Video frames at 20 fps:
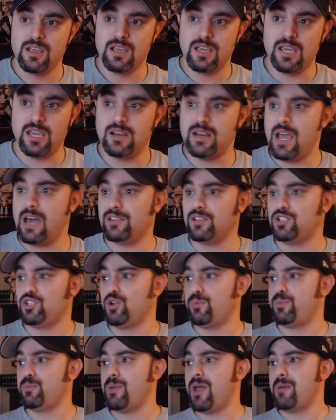He nailed the
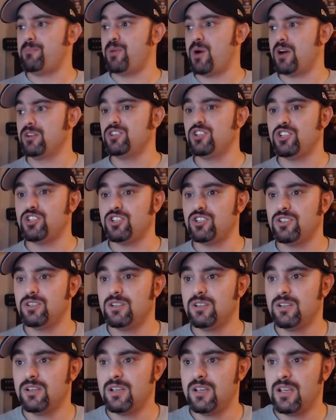Superman punch.
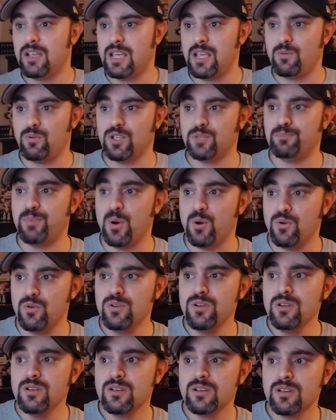He was
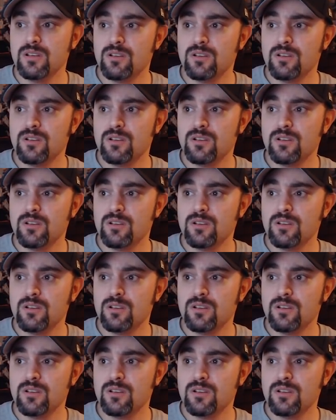booed.